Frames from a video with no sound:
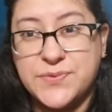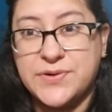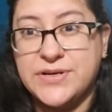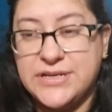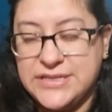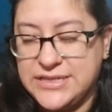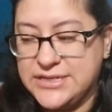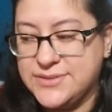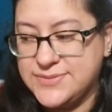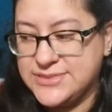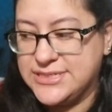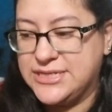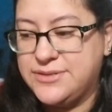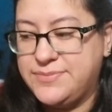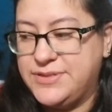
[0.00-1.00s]
worried that it was
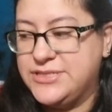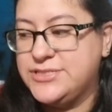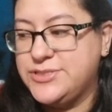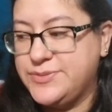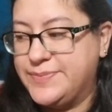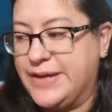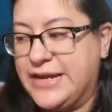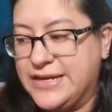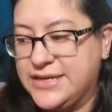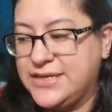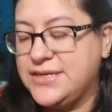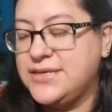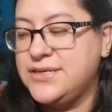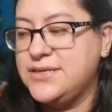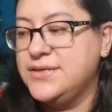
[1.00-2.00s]
going to be too
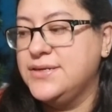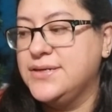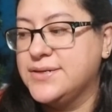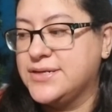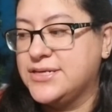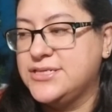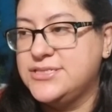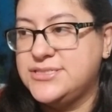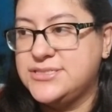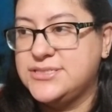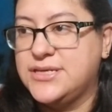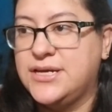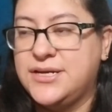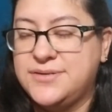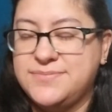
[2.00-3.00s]
baggy, because
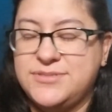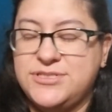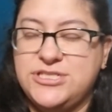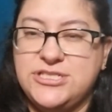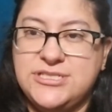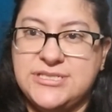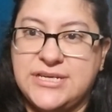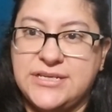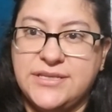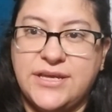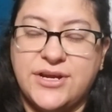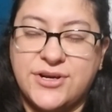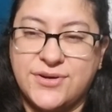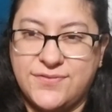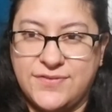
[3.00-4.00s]
she said
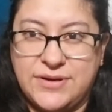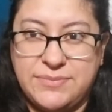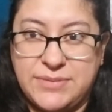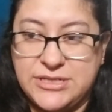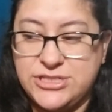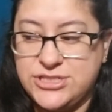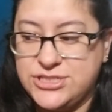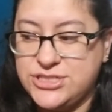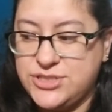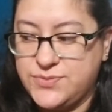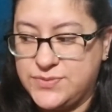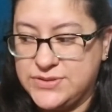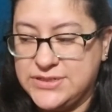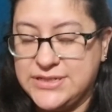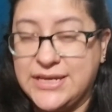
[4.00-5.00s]
that her friend mentioned she
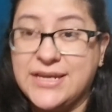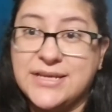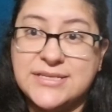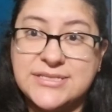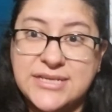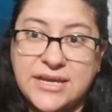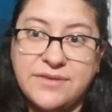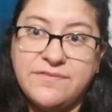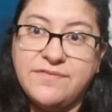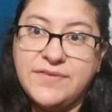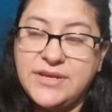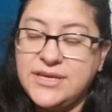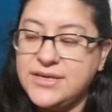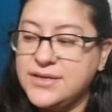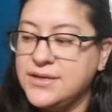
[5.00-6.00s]
wanted like a tight
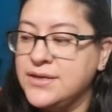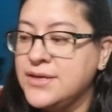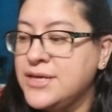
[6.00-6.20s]
fitting